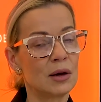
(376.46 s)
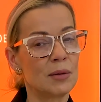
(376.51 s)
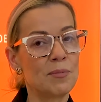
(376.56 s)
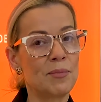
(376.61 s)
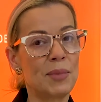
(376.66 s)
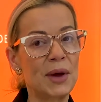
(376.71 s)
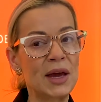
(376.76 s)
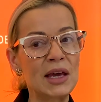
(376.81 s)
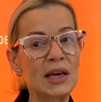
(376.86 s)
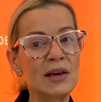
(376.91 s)

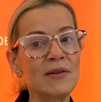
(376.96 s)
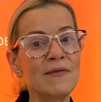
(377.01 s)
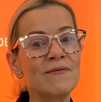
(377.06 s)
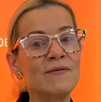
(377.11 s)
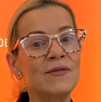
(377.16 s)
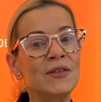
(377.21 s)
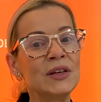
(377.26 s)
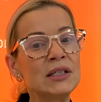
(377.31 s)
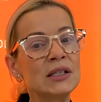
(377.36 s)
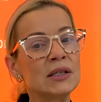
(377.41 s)
being
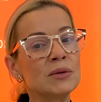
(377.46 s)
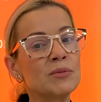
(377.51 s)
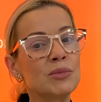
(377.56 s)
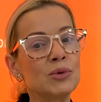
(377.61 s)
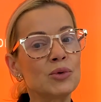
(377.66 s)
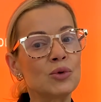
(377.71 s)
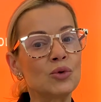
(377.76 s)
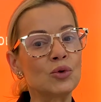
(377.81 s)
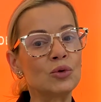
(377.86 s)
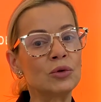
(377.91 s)

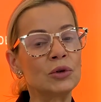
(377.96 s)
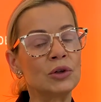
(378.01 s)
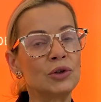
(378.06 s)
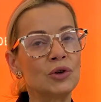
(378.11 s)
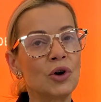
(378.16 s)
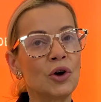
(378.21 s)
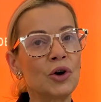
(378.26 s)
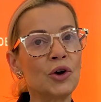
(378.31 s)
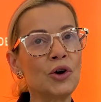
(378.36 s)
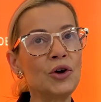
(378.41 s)
visible,
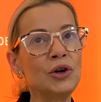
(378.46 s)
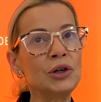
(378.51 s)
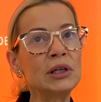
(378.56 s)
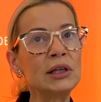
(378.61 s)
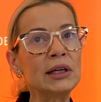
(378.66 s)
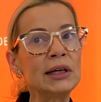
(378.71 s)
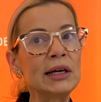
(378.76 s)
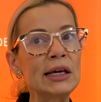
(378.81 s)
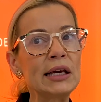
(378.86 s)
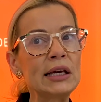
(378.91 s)
not
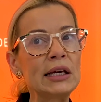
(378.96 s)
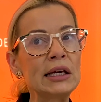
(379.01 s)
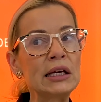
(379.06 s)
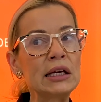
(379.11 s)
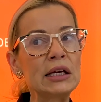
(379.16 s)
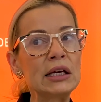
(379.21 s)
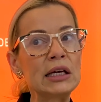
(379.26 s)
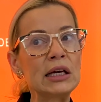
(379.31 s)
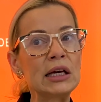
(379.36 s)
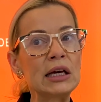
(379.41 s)

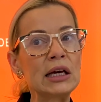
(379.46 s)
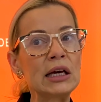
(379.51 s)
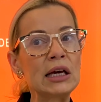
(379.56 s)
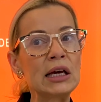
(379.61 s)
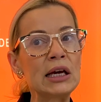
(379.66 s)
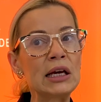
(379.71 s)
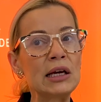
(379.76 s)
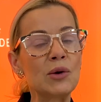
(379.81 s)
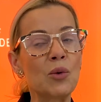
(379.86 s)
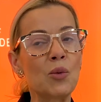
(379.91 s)
only
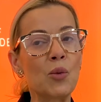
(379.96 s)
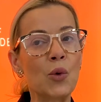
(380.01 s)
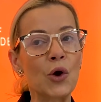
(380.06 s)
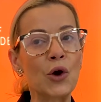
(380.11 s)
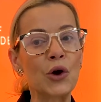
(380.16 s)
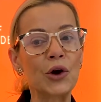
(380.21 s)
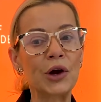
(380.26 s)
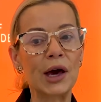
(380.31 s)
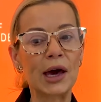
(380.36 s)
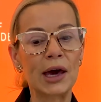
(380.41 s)
in a
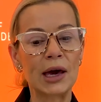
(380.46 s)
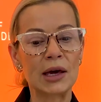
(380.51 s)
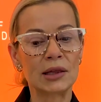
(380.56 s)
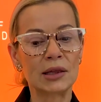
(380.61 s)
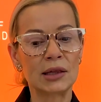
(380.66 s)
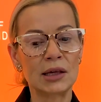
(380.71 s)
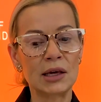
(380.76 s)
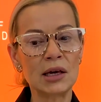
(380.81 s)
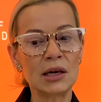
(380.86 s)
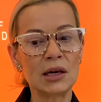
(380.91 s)
work
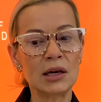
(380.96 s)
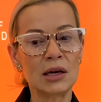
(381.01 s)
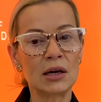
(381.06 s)
ethic,